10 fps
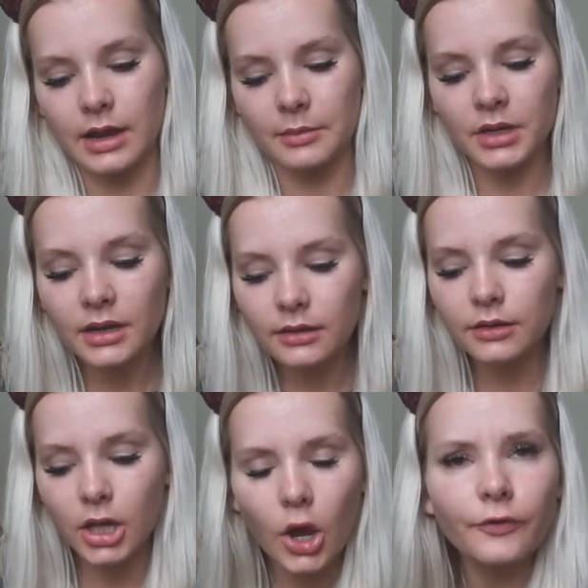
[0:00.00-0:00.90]
I'm gonna
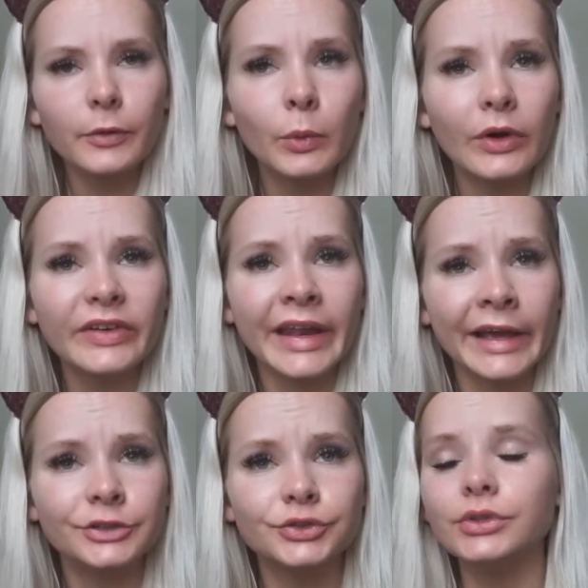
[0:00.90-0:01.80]
go for more of a
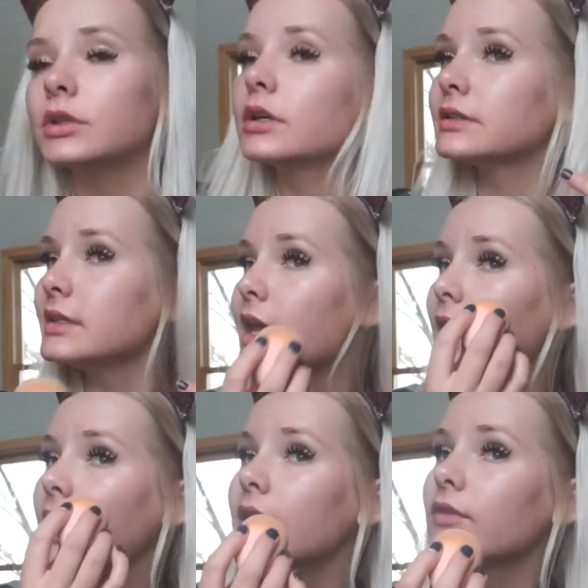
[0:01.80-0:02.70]
natural look
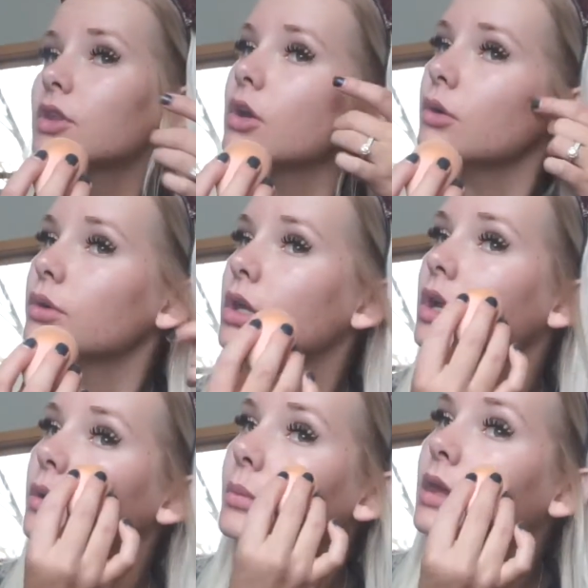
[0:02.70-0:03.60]
today, even though, you
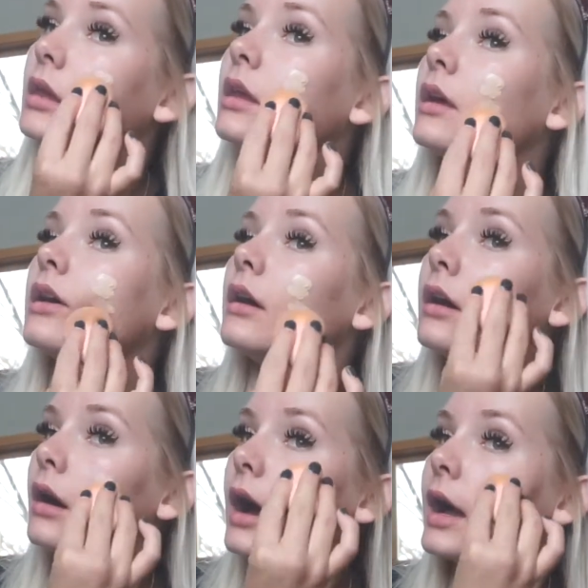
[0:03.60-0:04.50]
know me,
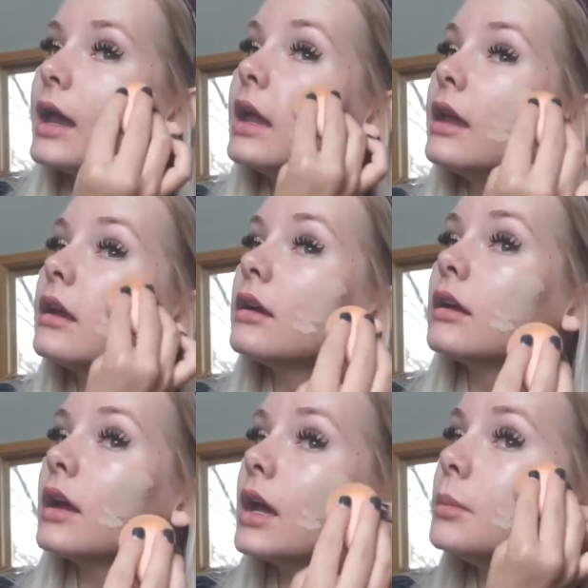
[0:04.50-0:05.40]
I
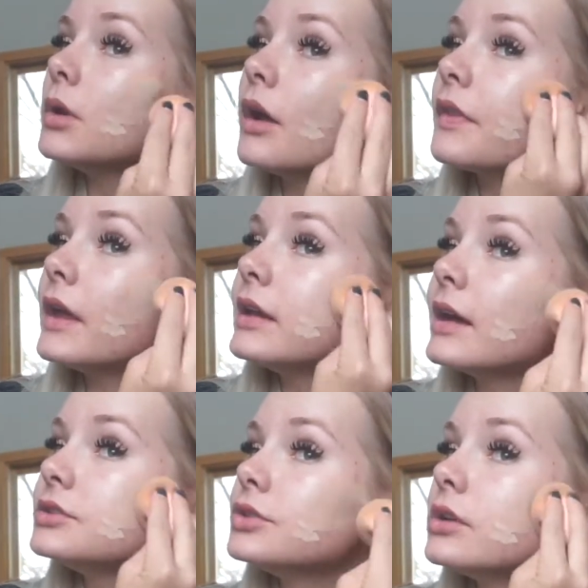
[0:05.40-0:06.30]
am not that
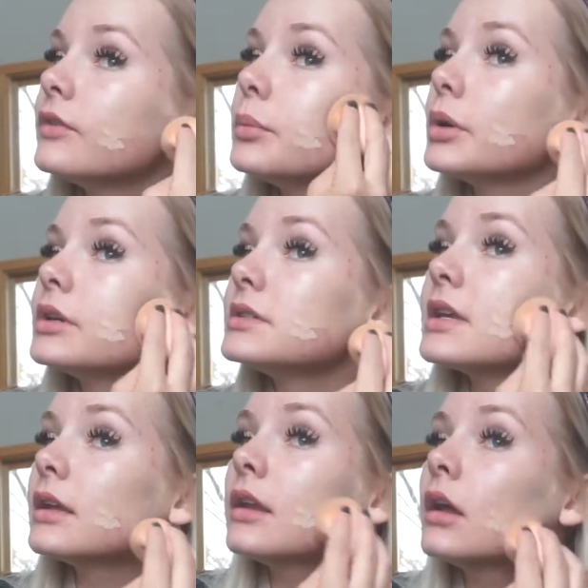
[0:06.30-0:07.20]
natural of a
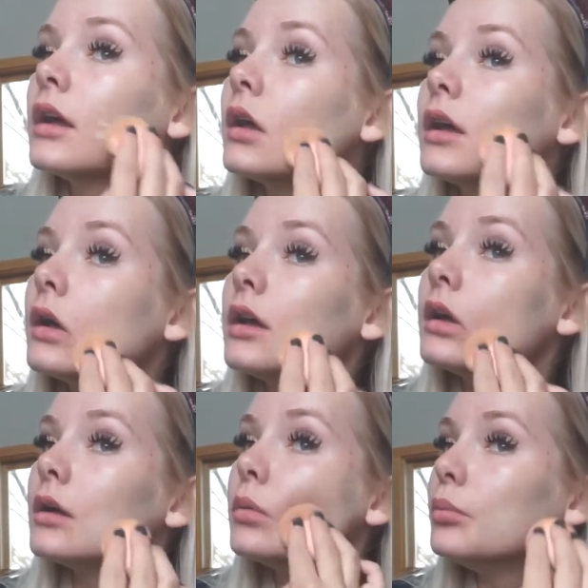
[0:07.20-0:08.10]
person,
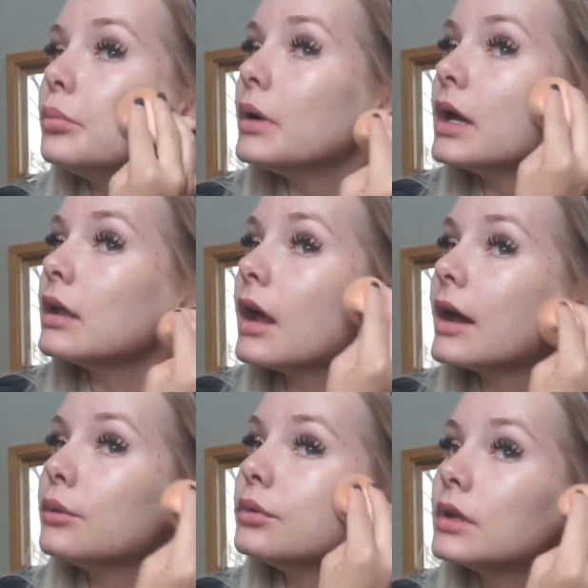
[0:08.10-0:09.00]
but I
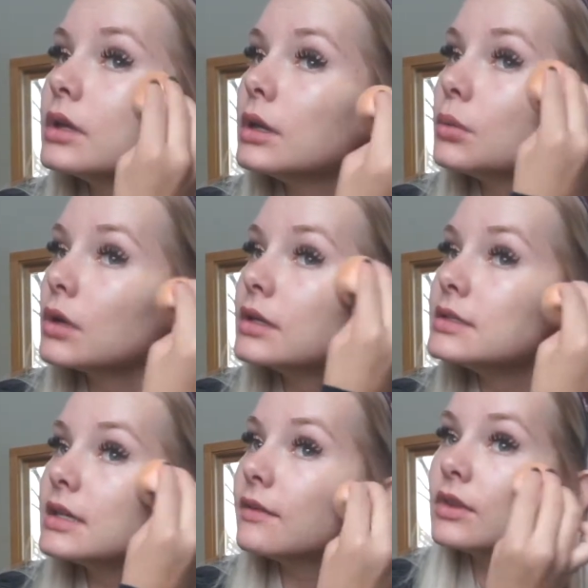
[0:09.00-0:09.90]
really wanted
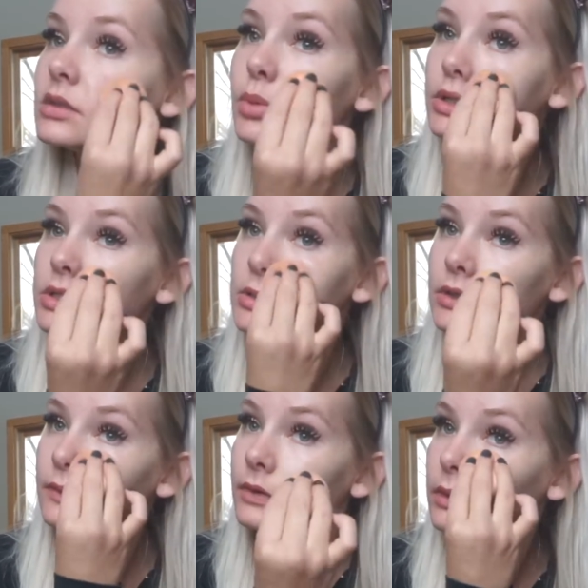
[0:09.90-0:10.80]
to get these brushes a
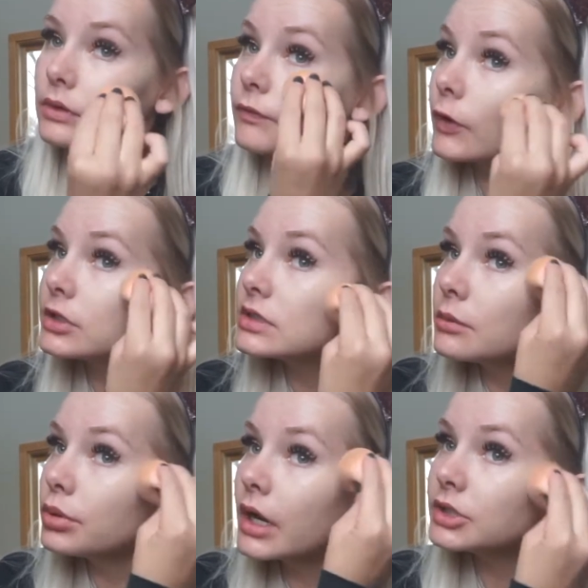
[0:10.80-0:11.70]
first
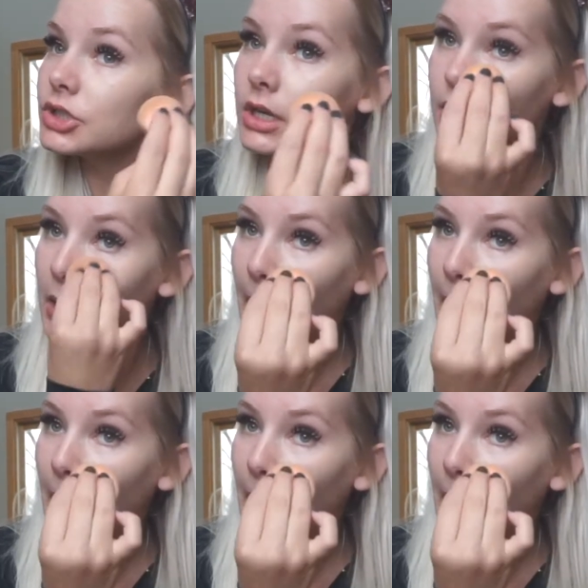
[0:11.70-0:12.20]
impression